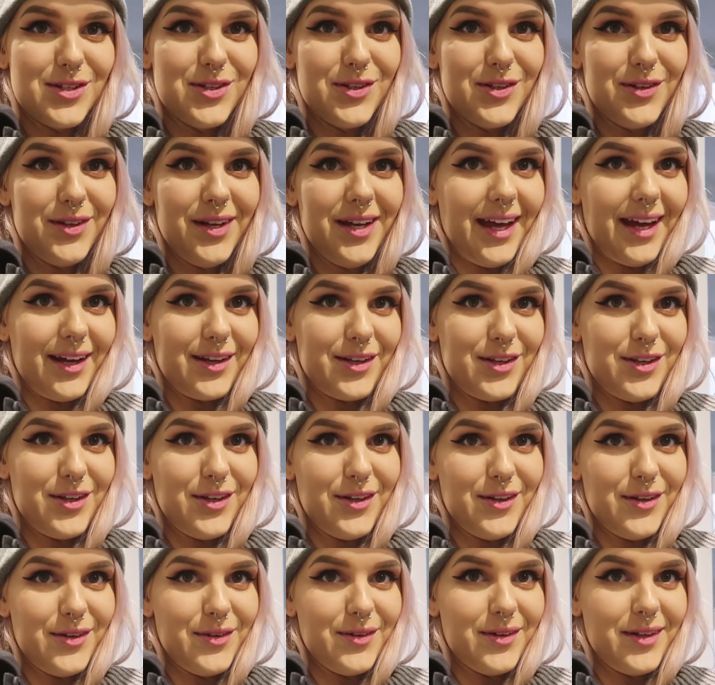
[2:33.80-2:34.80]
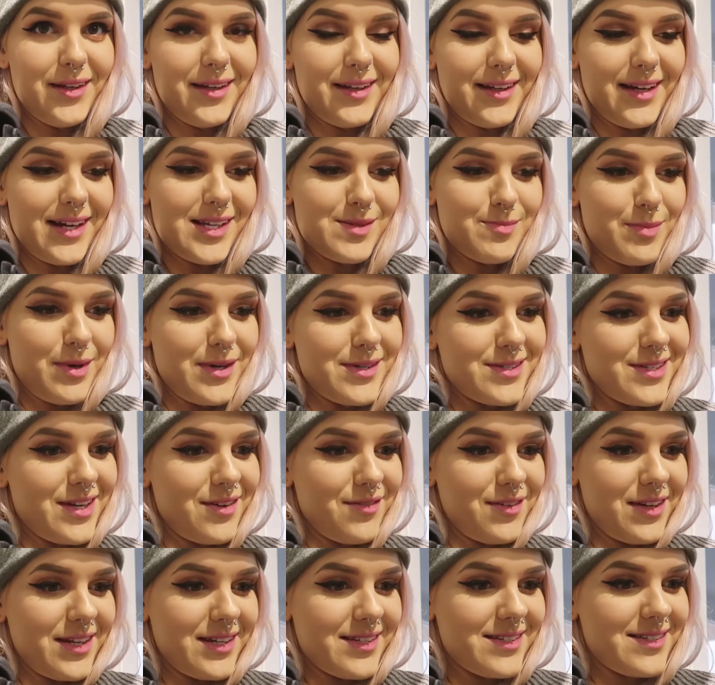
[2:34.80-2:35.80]
to our new, nice post
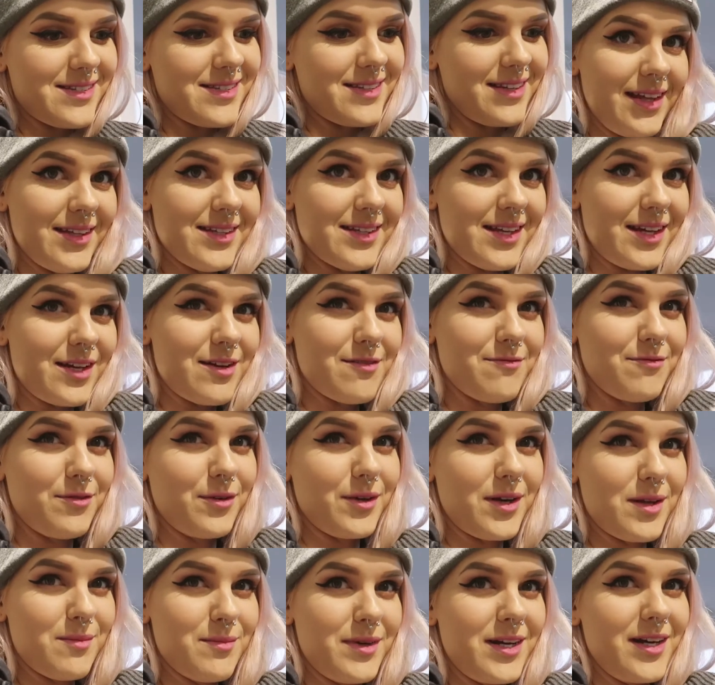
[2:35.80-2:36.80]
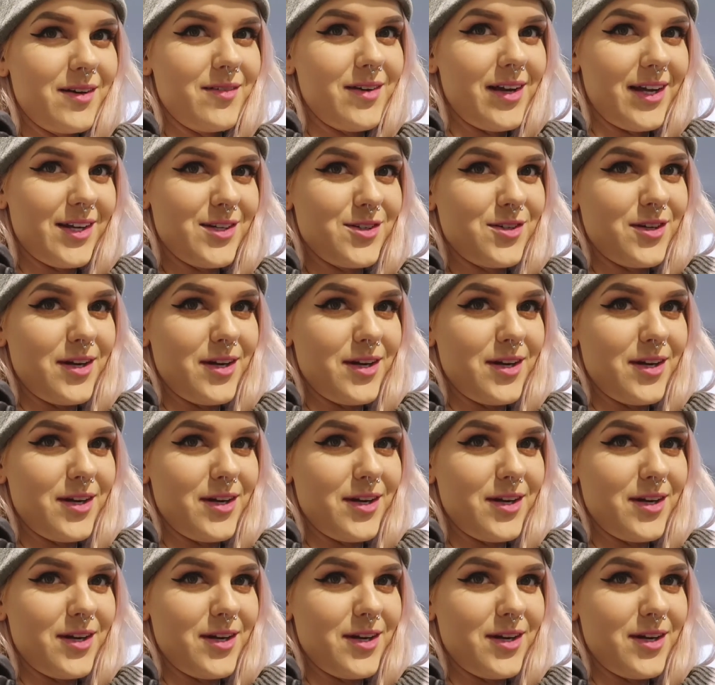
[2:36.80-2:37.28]
office. It's like a 40-minute round